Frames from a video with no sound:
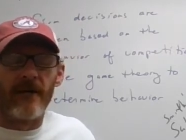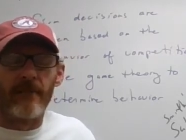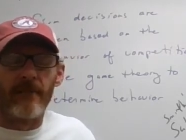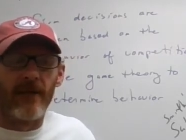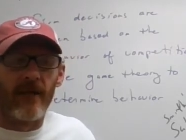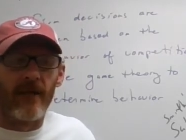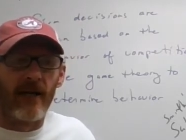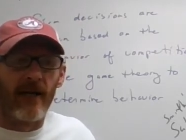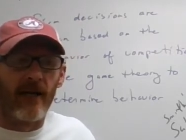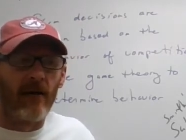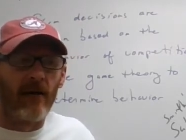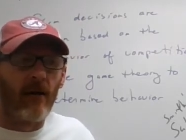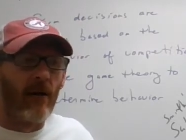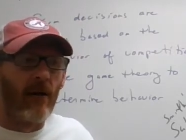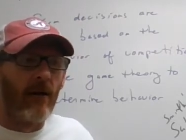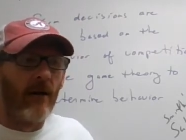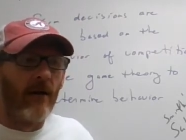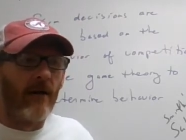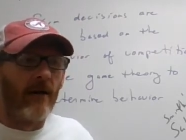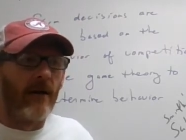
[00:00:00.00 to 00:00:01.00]
thing,
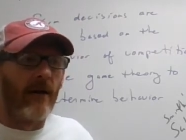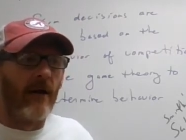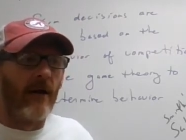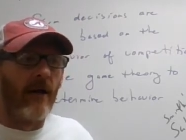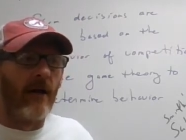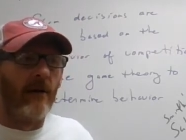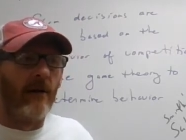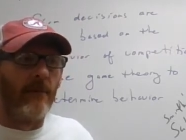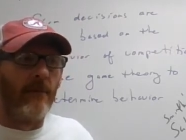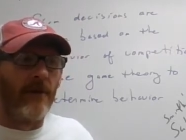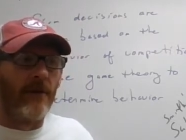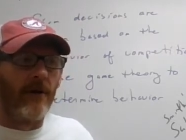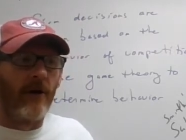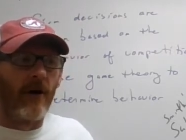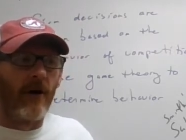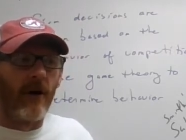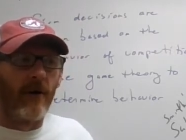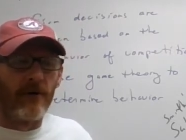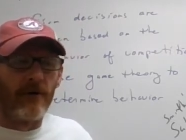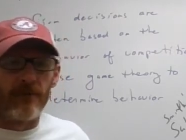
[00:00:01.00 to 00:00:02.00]
and they're
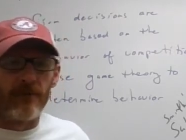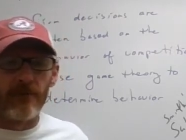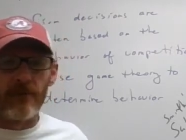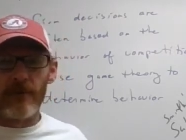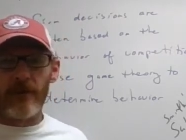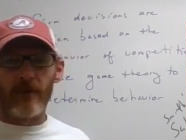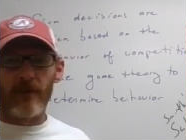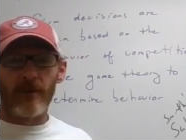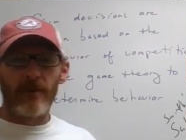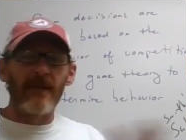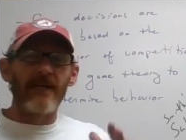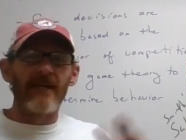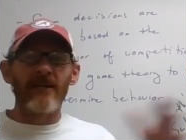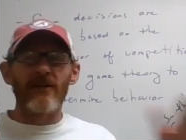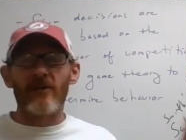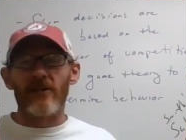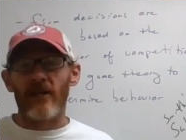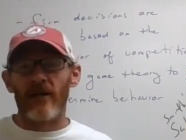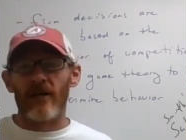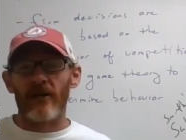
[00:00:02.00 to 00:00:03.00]
always competing
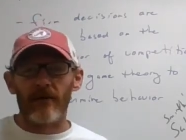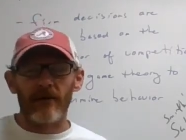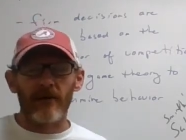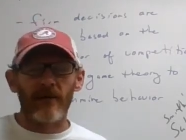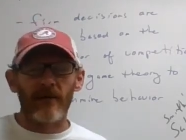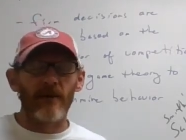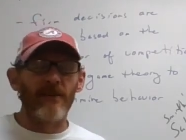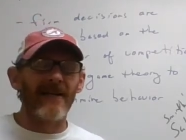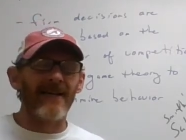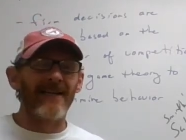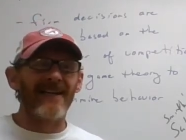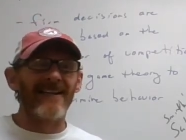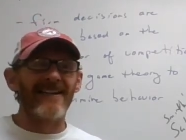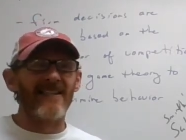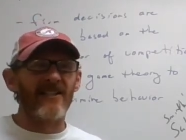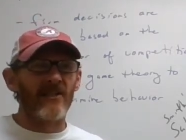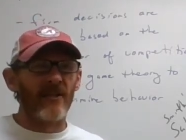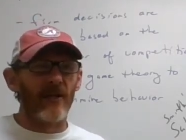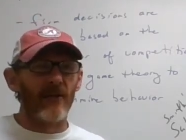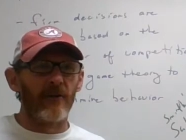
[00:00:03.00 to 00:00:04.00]
against
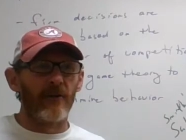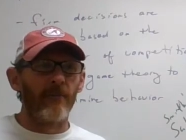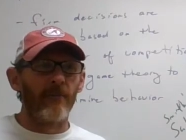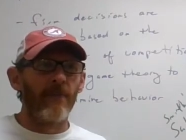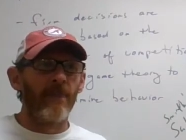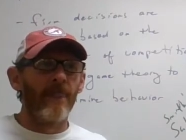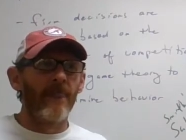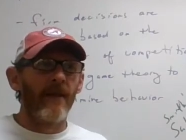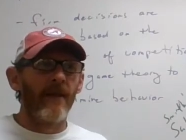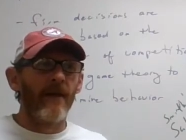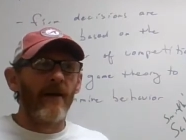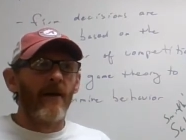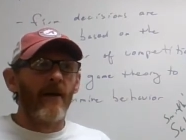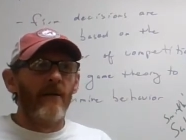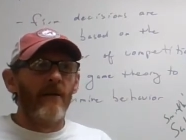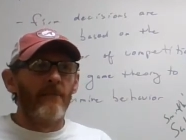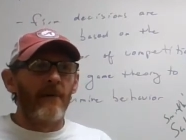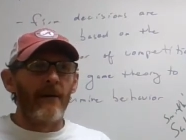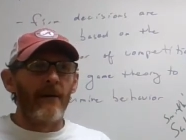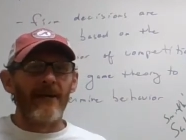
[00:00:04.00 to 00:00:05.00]
each other.
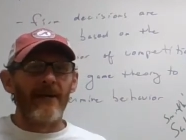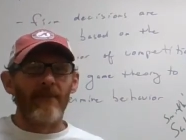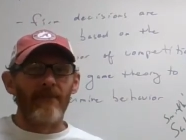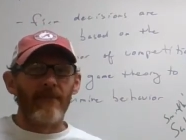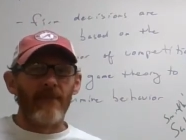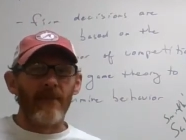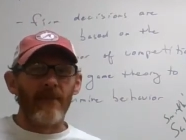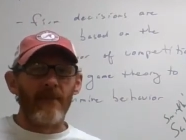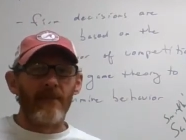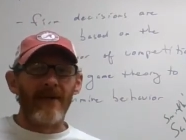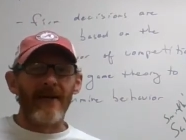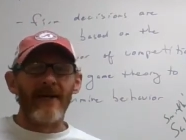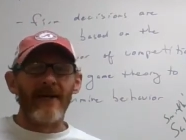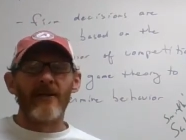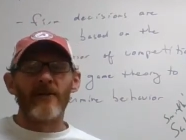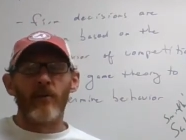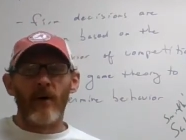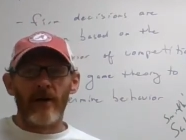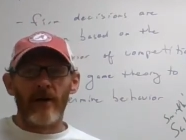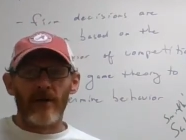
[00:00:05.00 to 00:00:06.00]
Probably the biggest
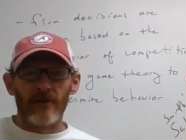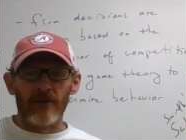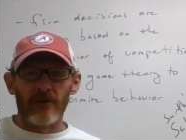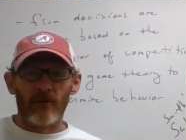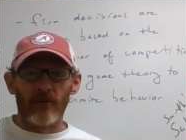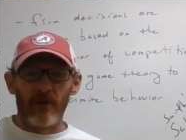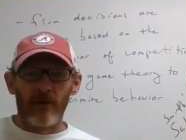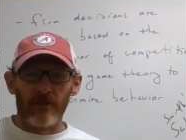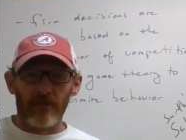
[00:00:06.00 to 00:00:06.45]
ones in the world, the